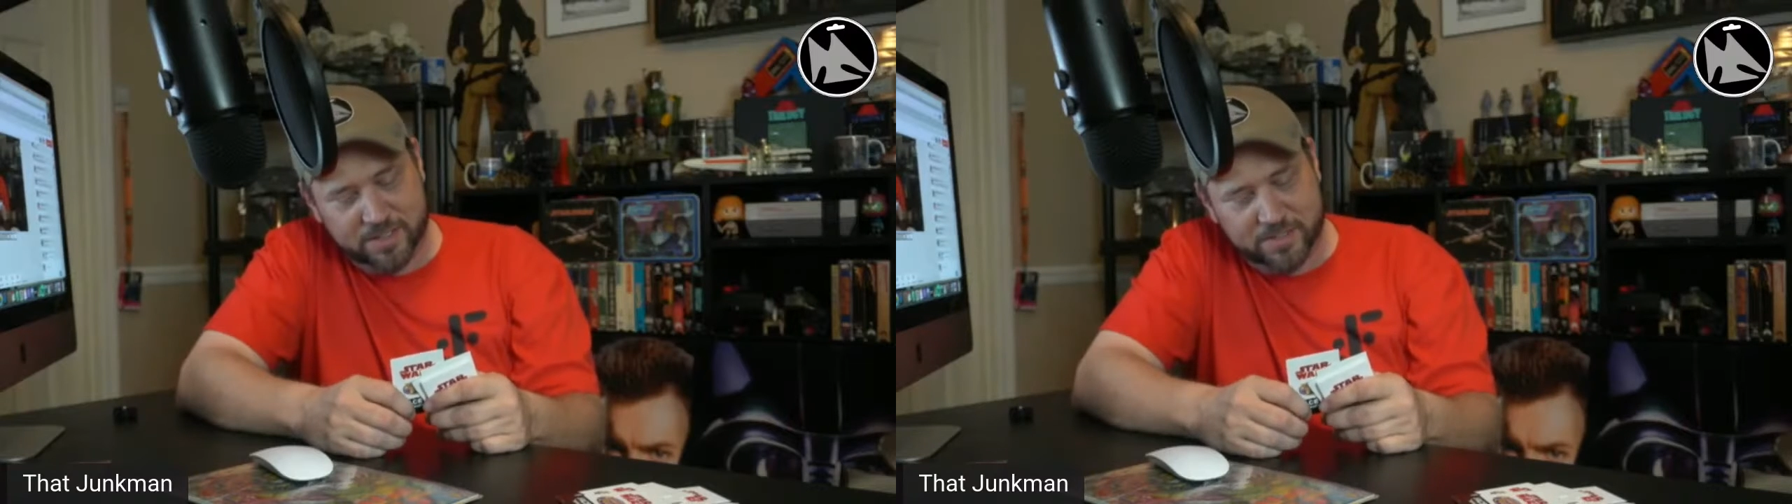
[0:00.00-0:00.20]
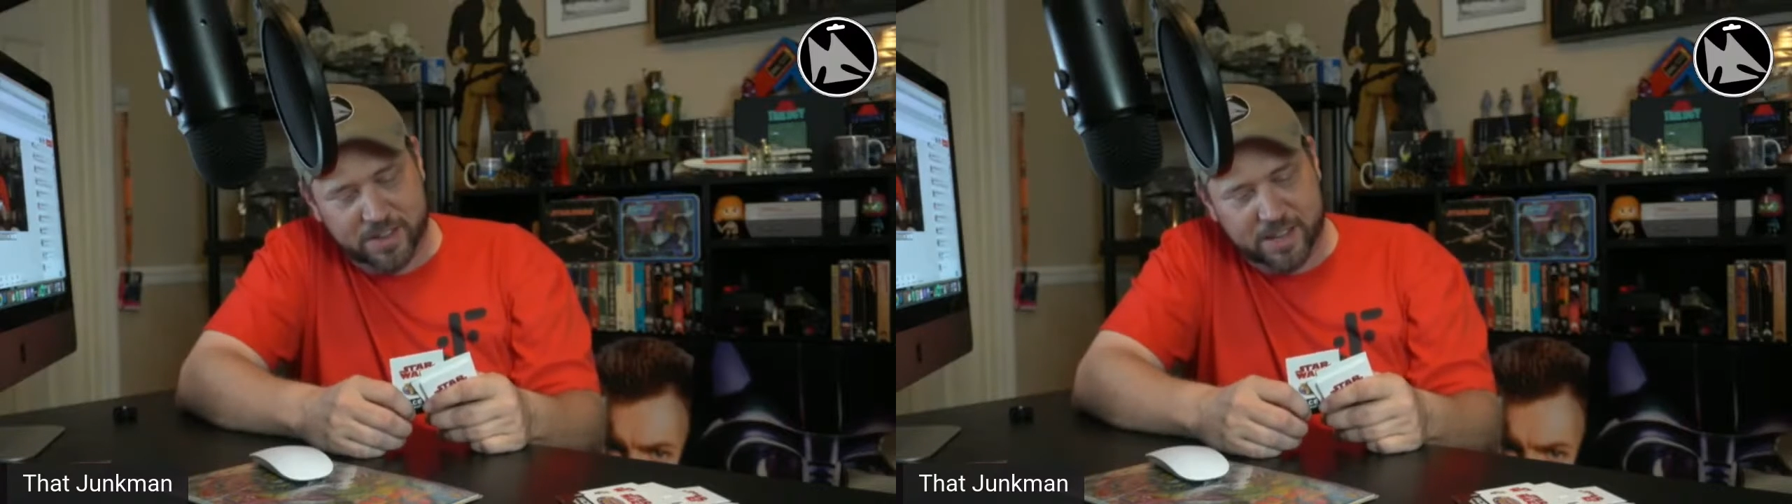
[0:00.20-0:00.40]

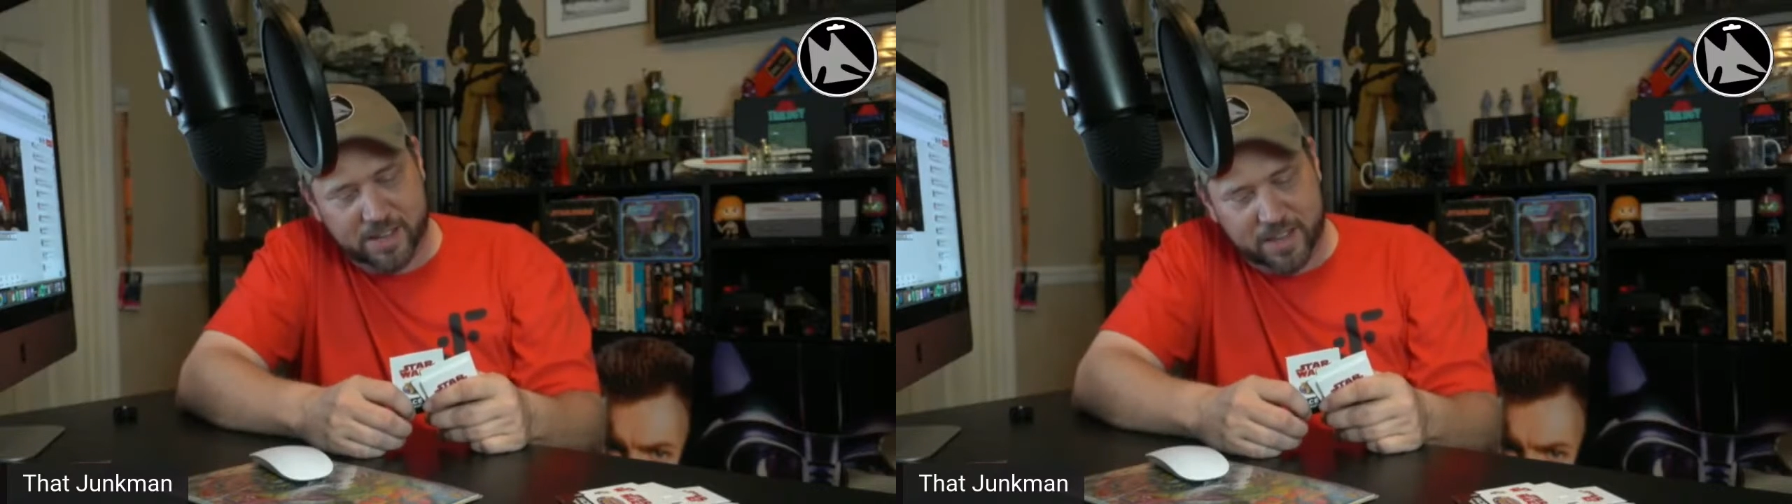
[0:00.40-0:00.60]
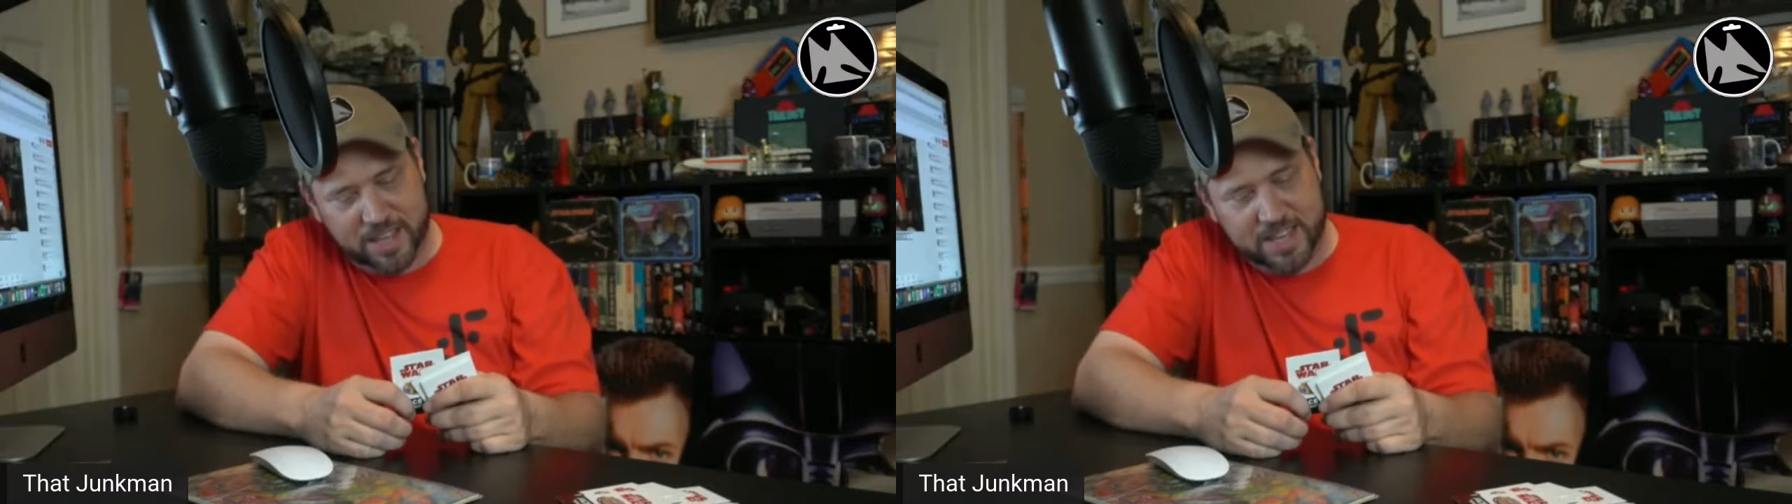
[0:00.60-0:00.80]

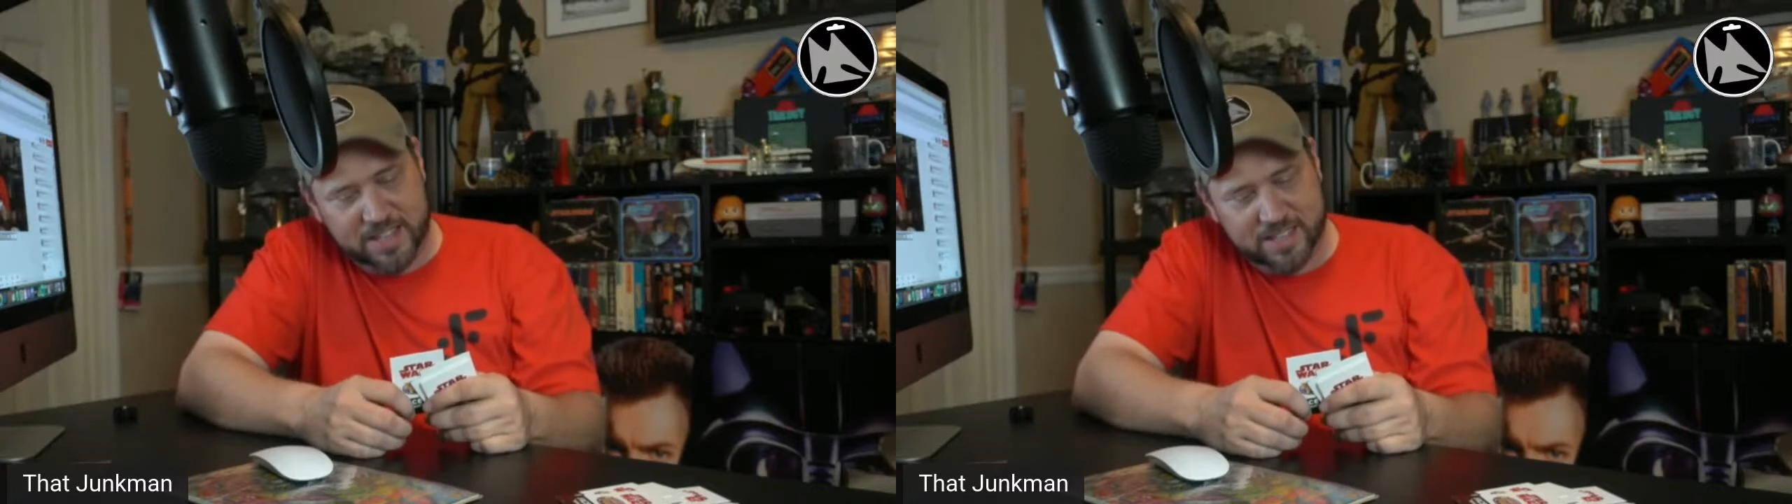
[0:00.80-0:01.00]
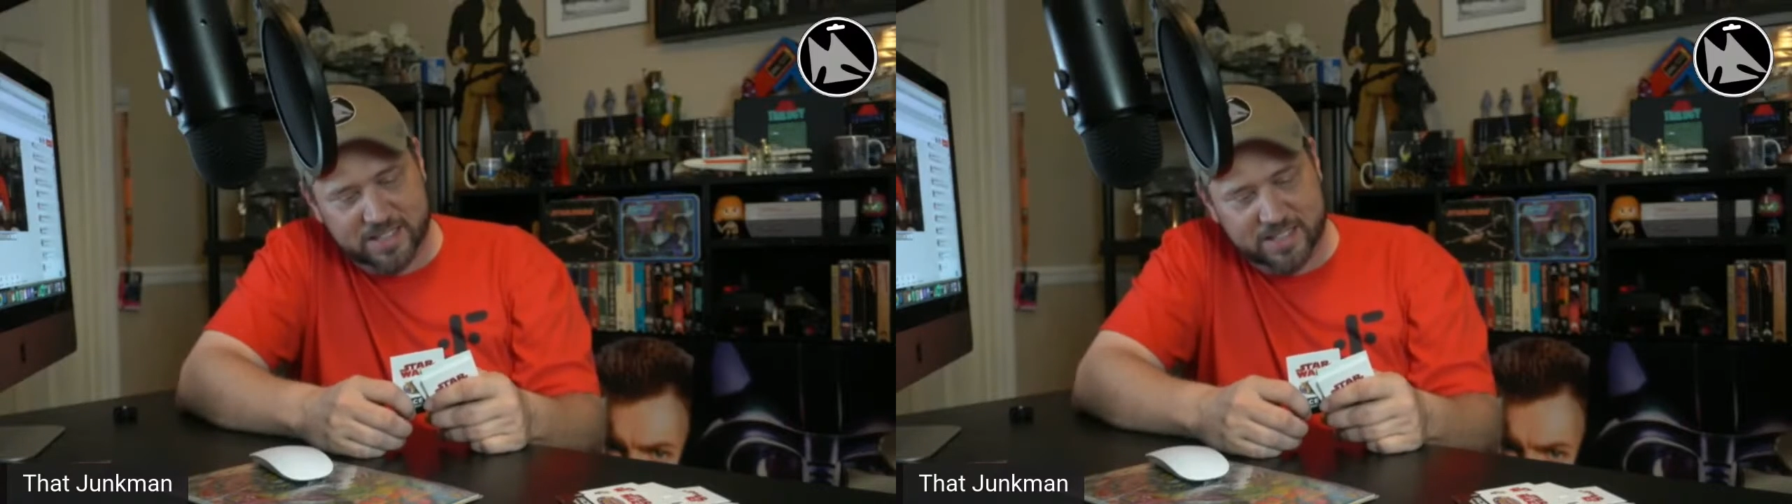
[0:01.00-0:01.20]
Five, hate.